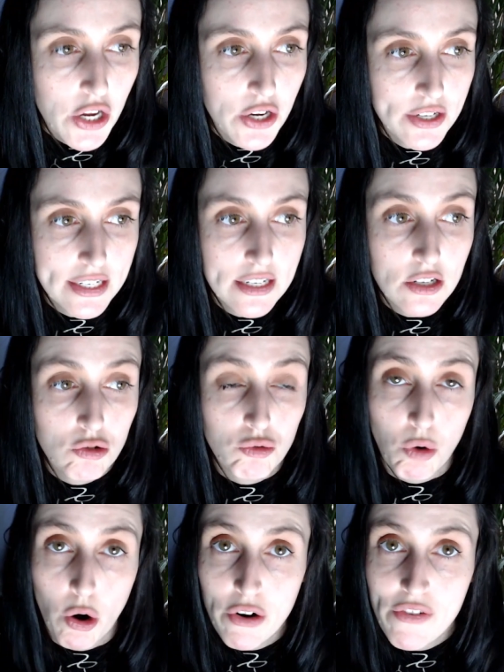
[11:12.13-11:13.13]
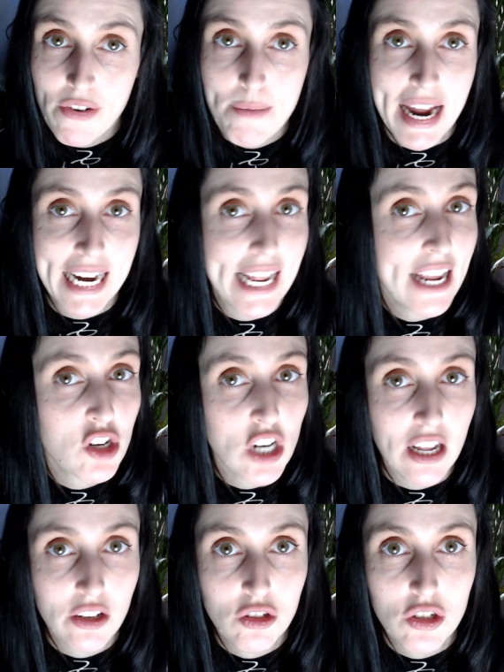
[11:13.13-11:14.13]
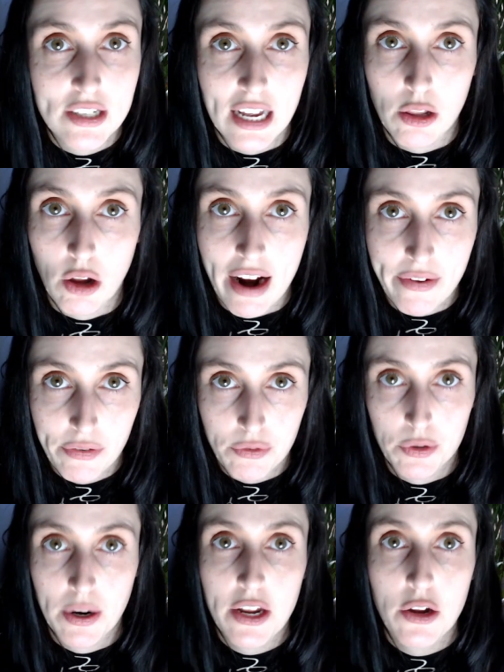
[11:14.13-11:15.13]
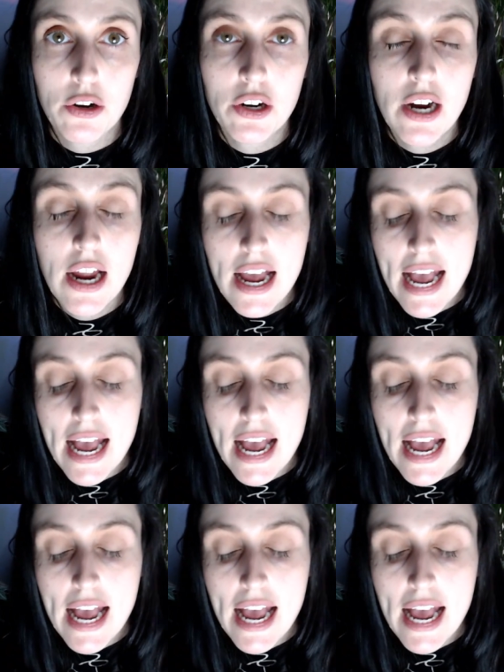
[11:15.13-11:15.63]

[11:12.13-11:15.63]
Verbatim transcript: you didn't grow from any challenges that life threw at you